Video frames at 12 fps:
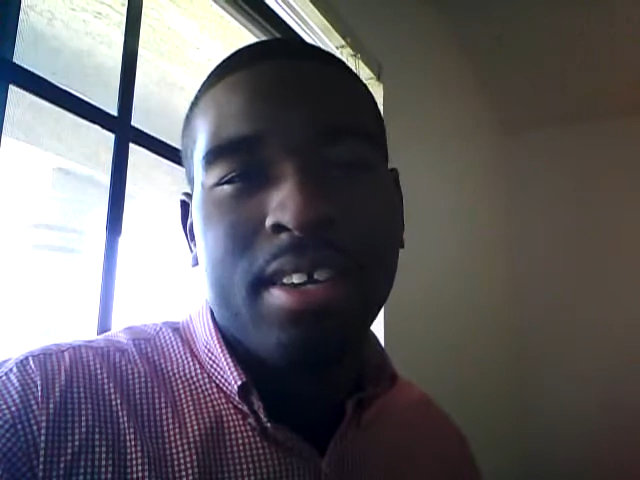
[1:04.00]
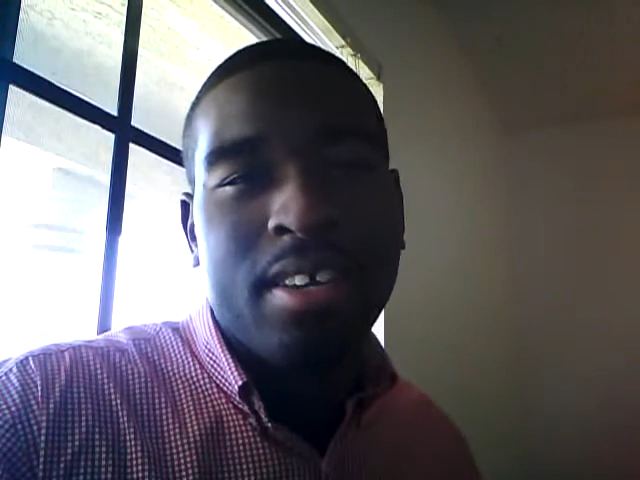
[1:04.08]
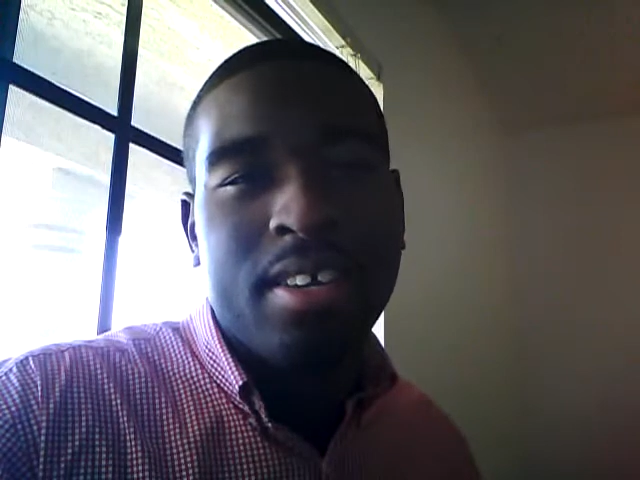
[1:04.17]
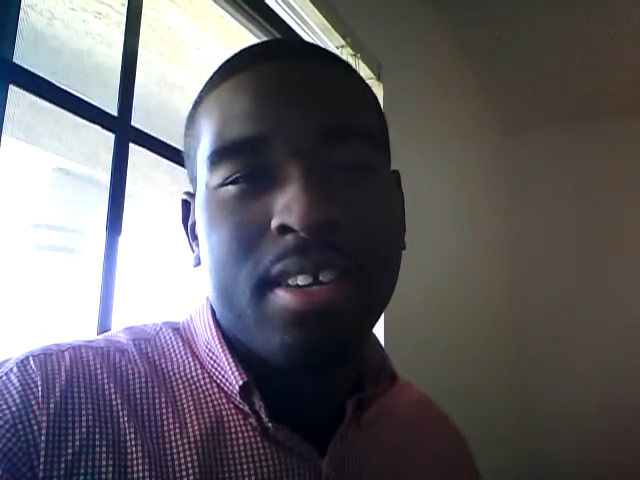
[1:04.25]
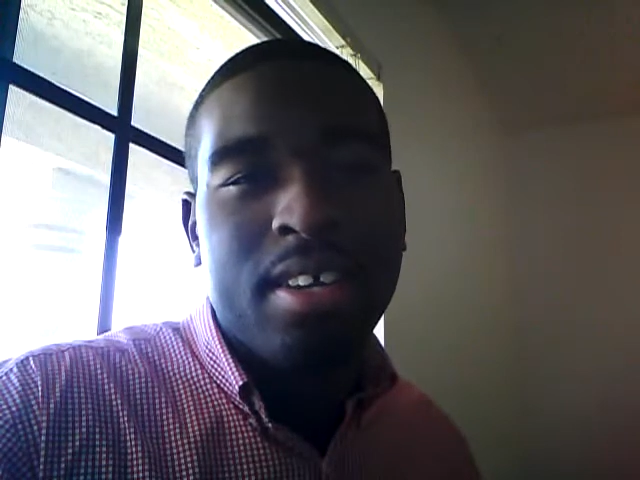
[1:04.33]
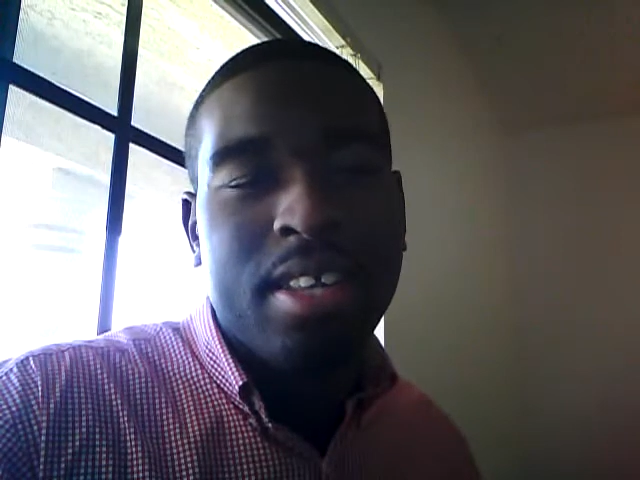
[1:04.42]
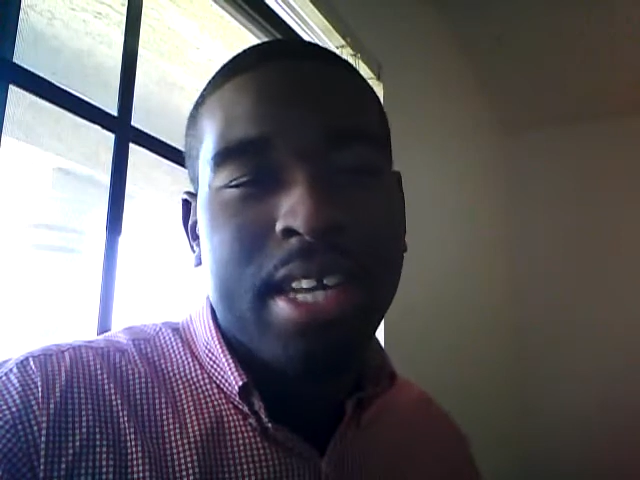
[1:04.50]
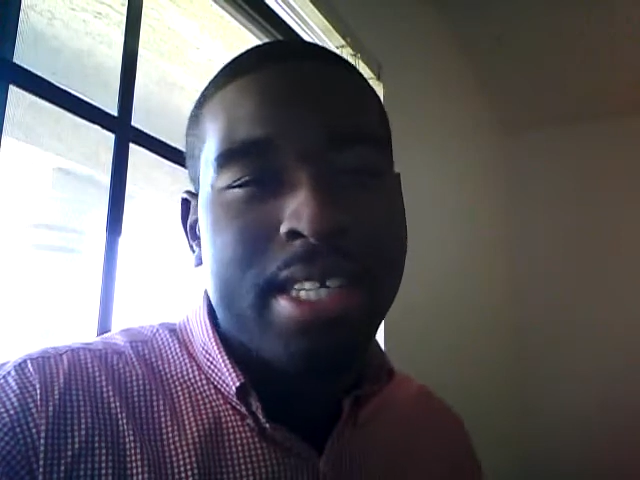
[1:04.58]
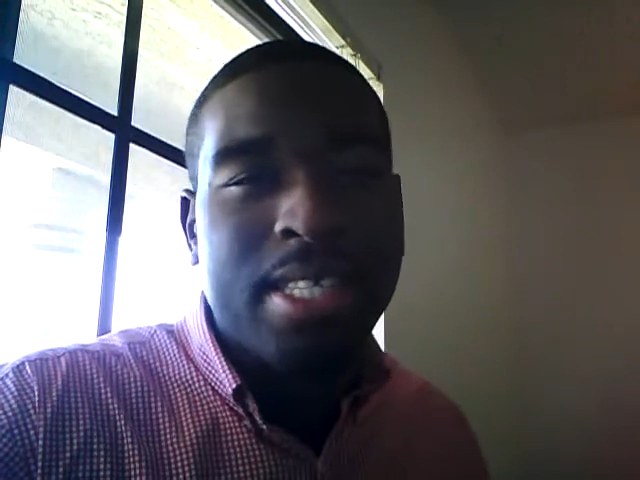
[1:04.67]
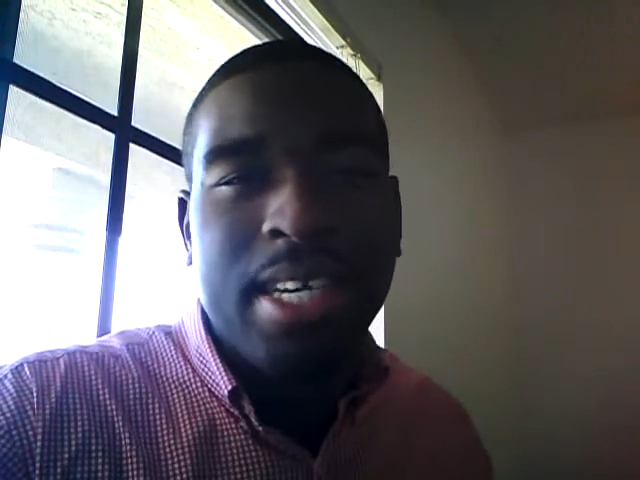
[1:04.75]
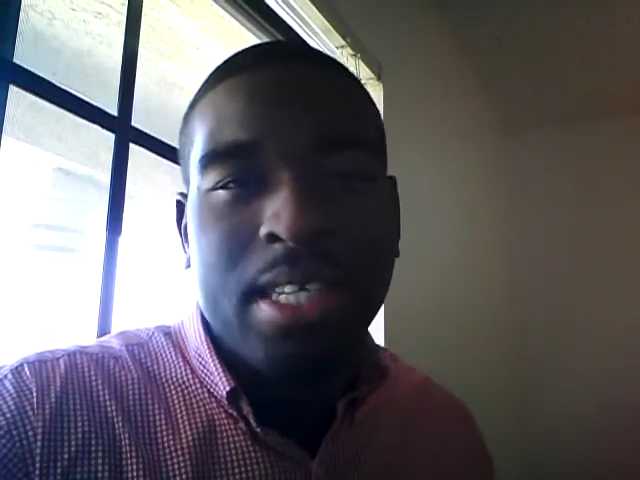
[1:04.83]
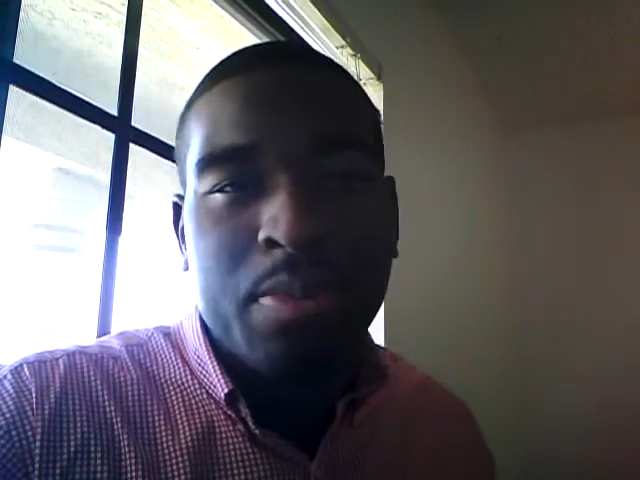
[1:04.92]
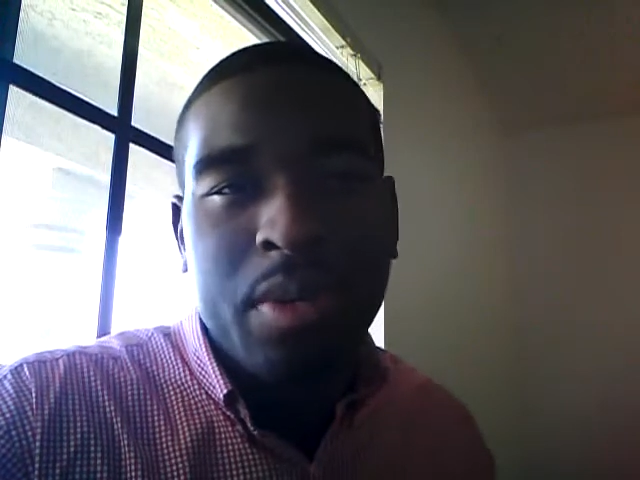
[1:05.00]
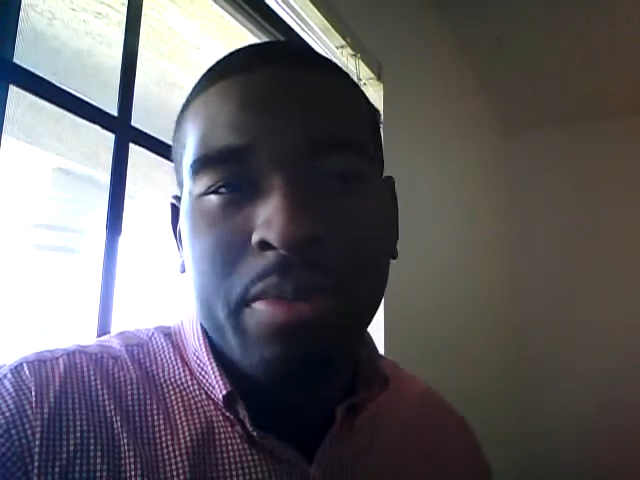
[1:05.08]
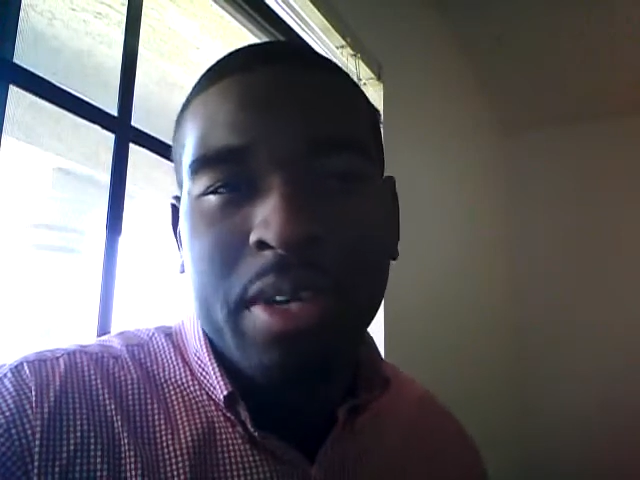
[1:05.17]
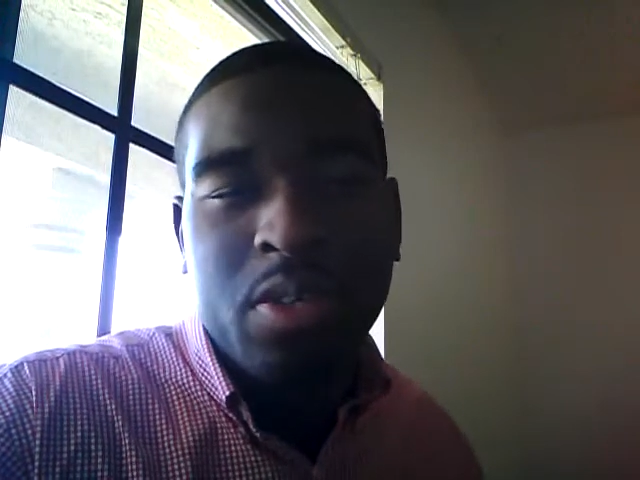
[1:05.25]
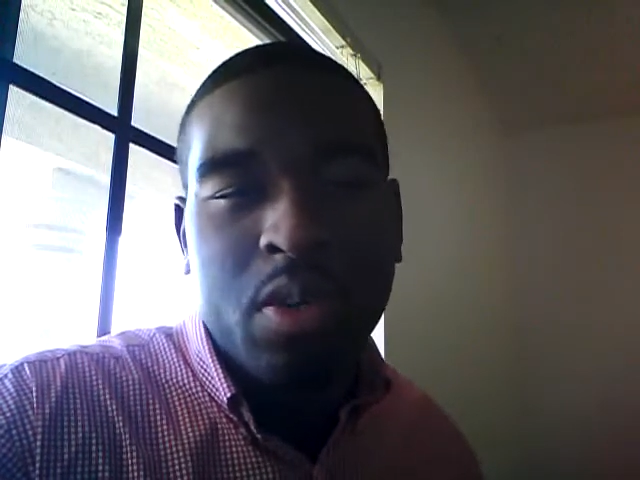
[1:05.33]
content. That's